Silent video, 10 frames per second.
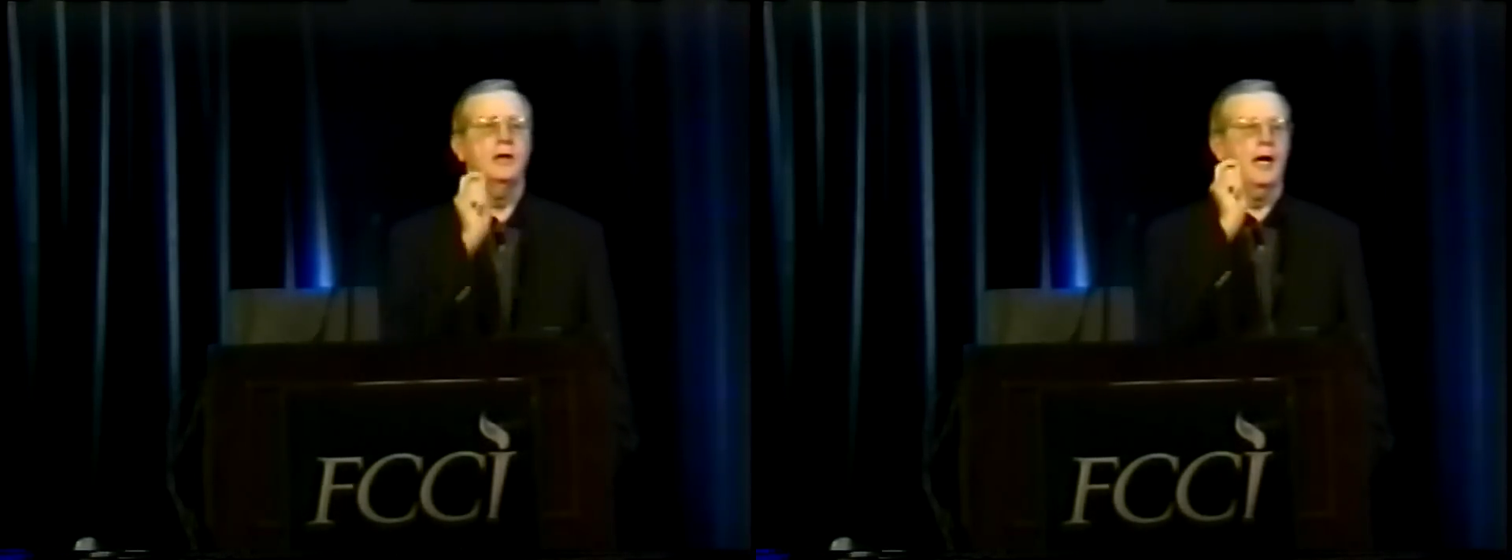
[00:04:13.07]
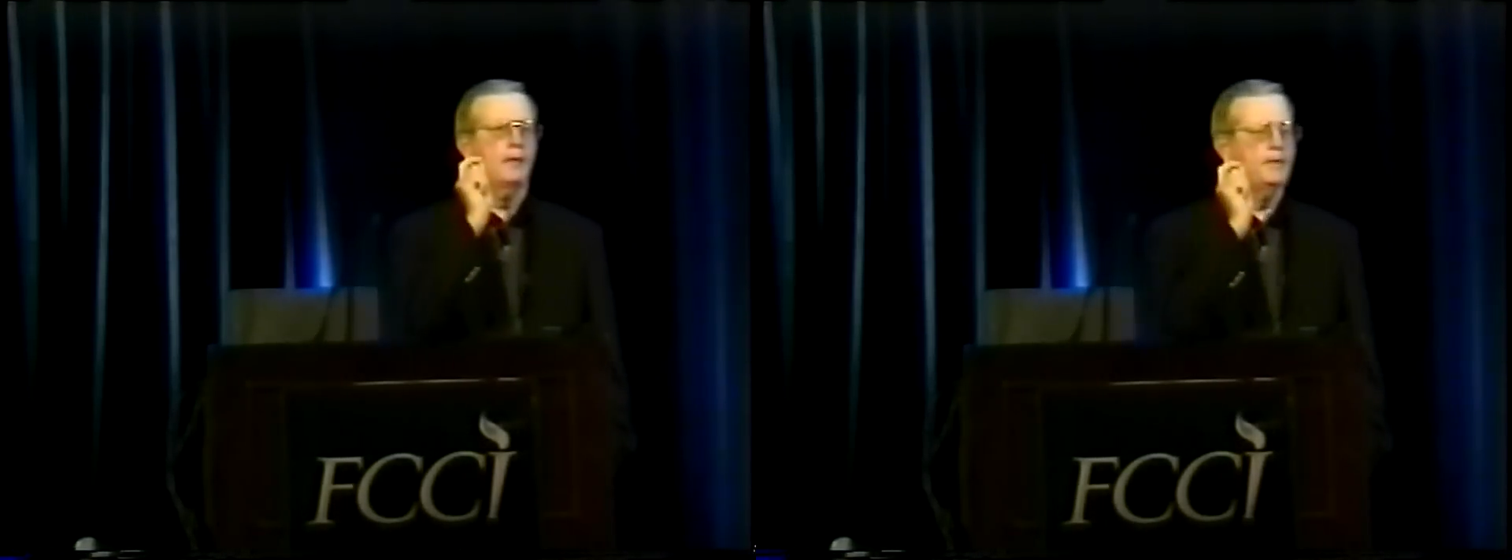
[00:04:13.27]

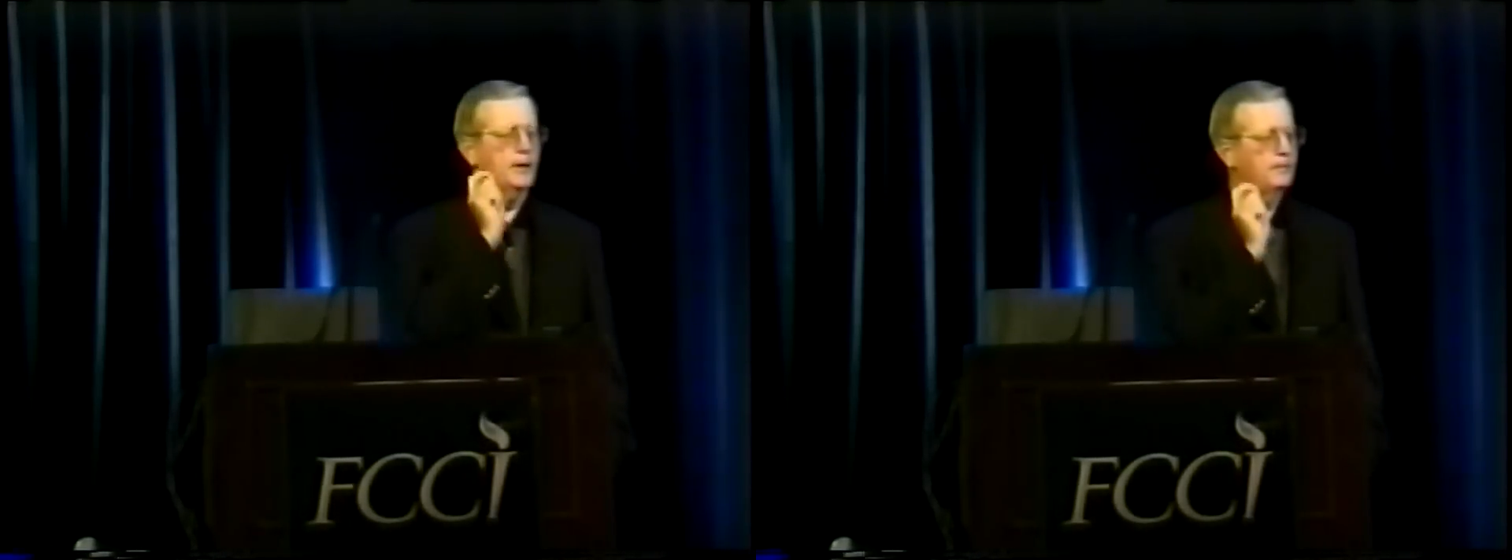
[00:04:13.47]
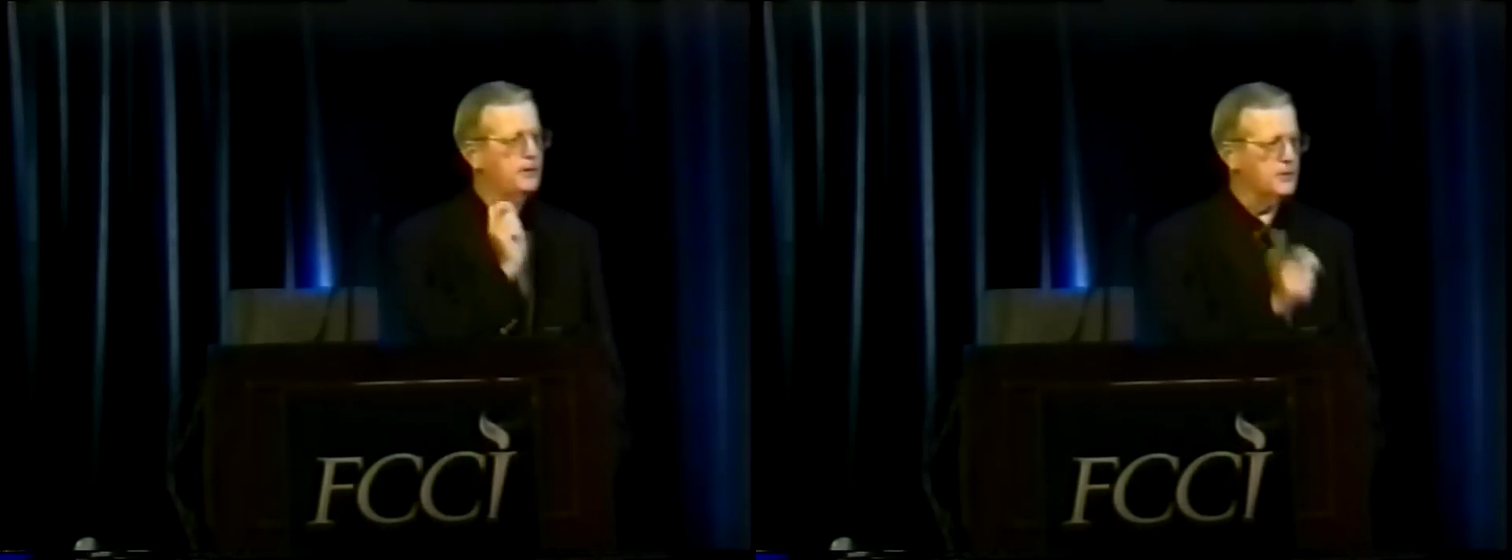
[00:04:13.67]
how
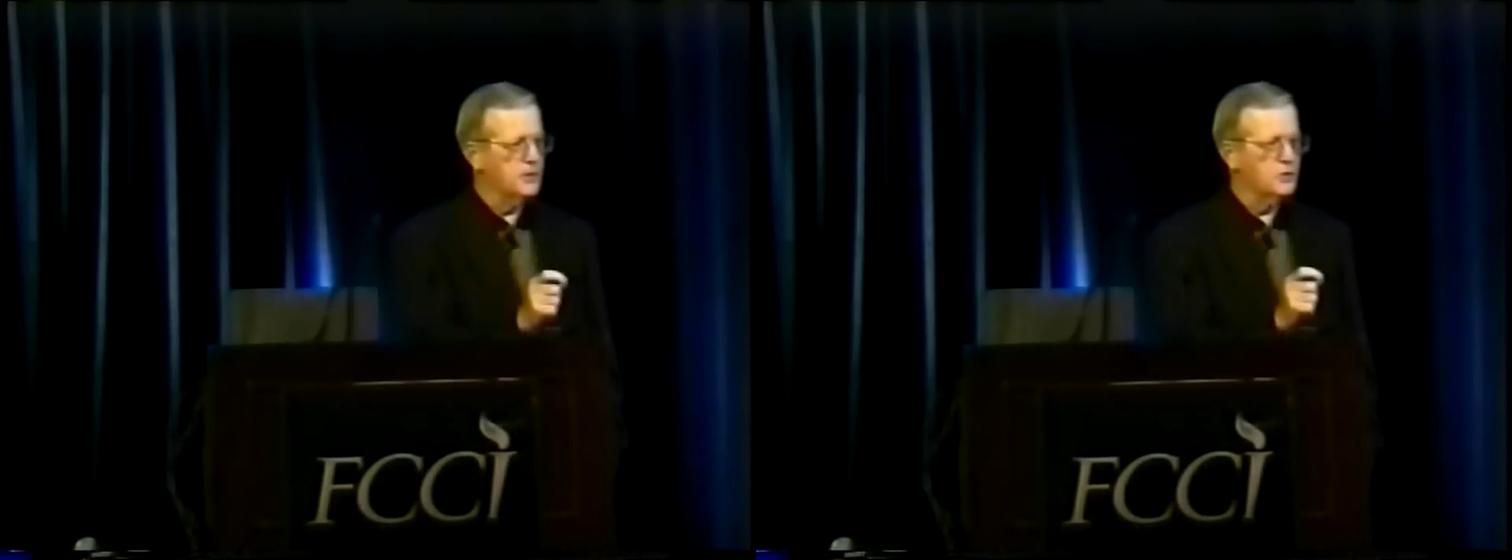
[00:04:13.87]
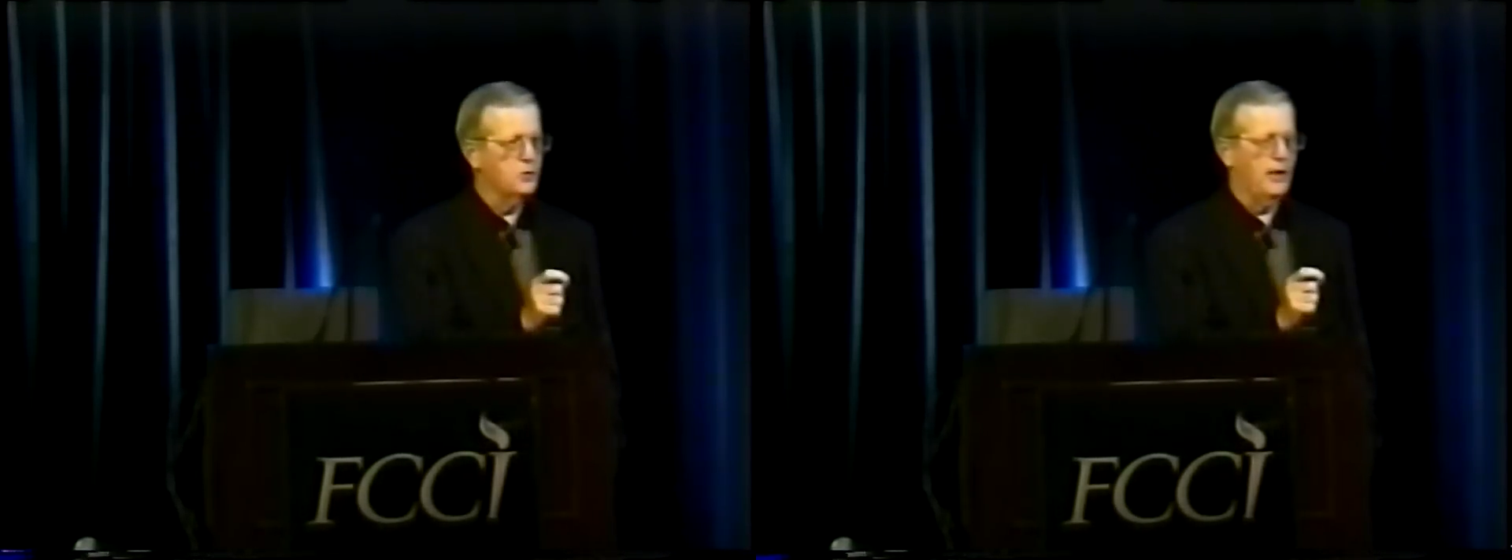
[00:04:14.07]
big a
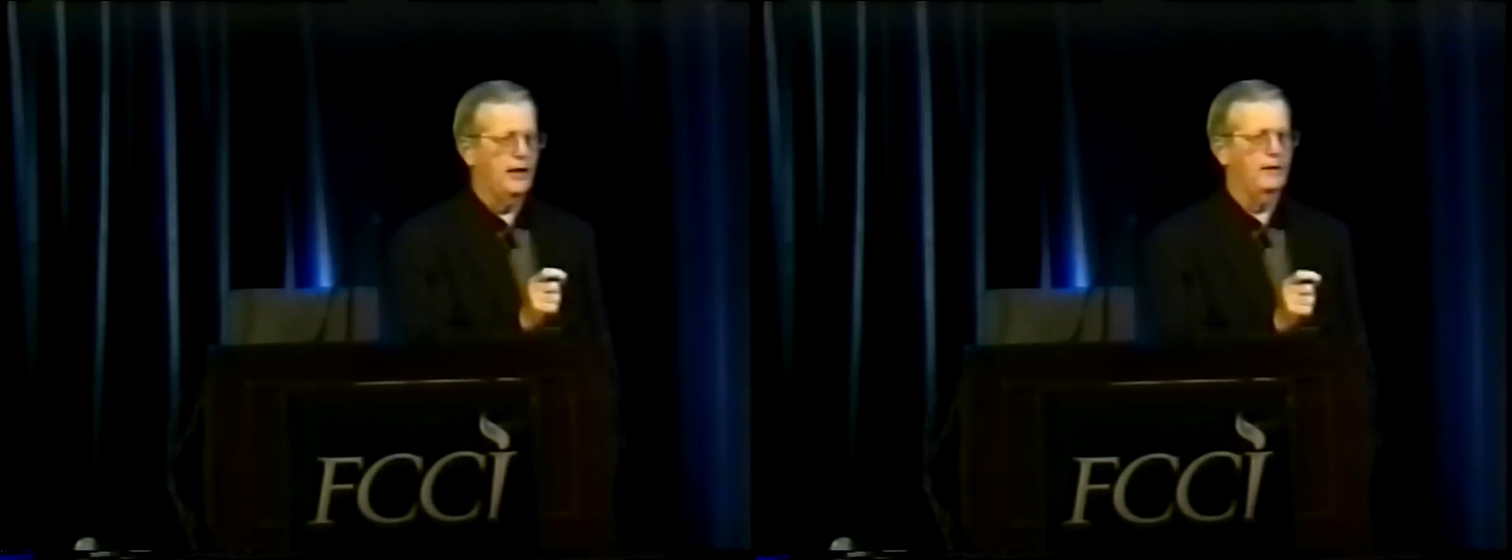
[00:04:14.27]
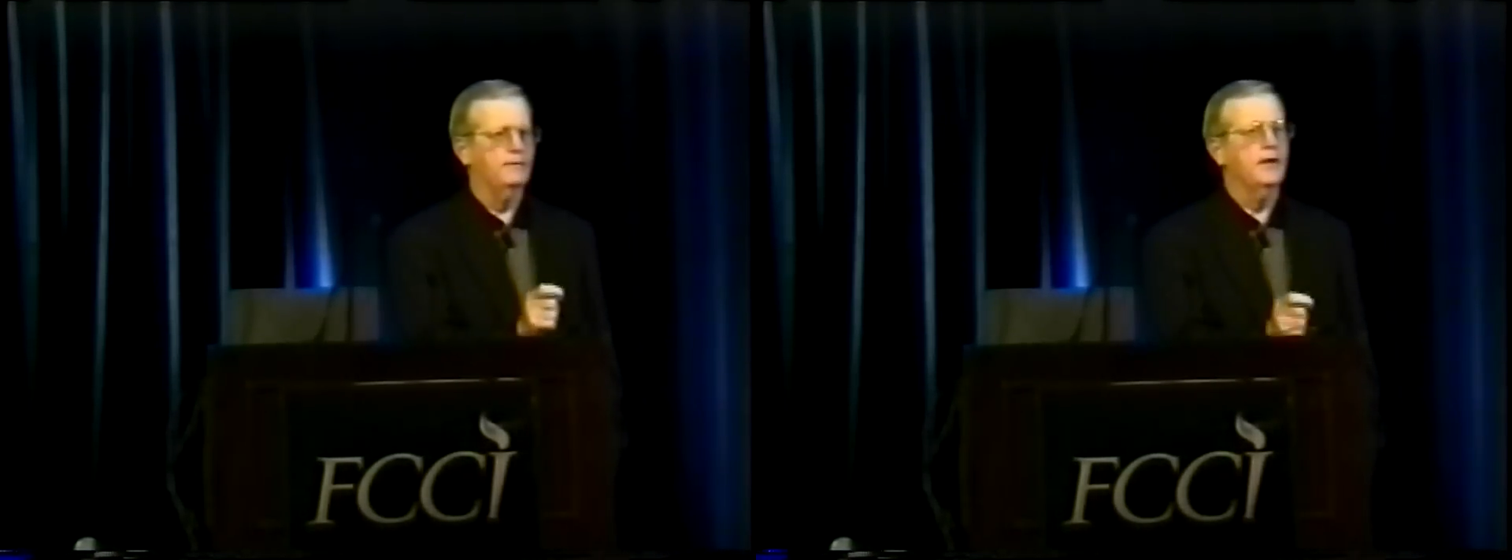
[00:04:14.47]
business you
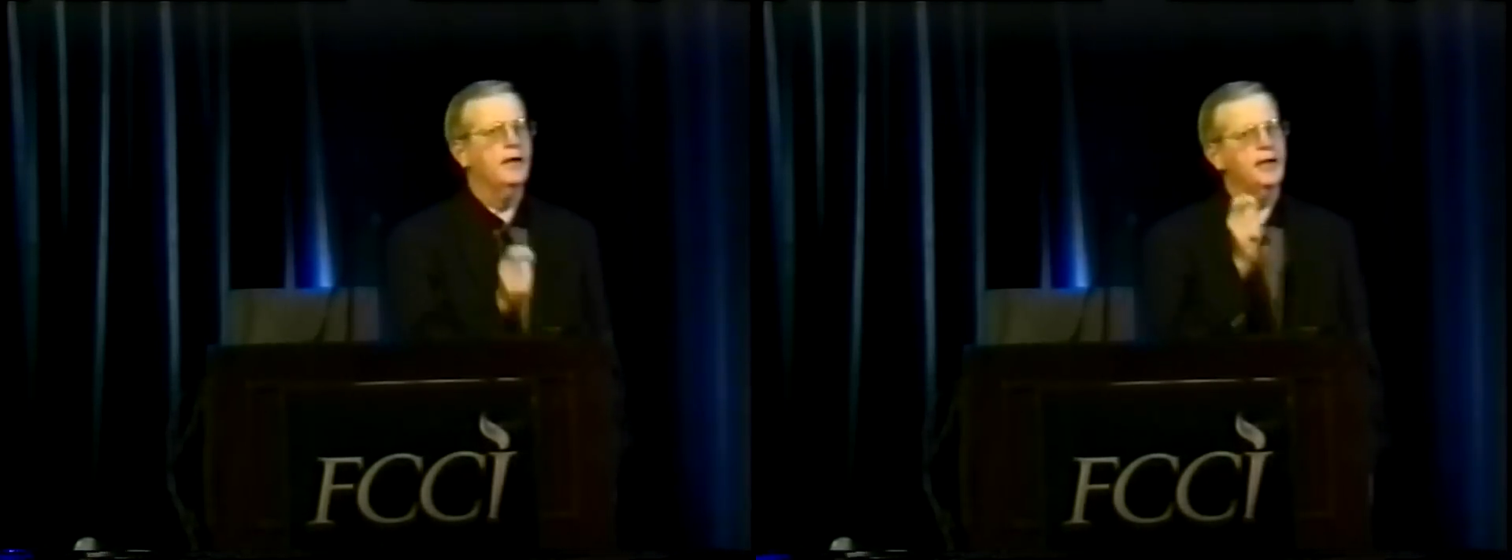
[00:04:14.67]
have,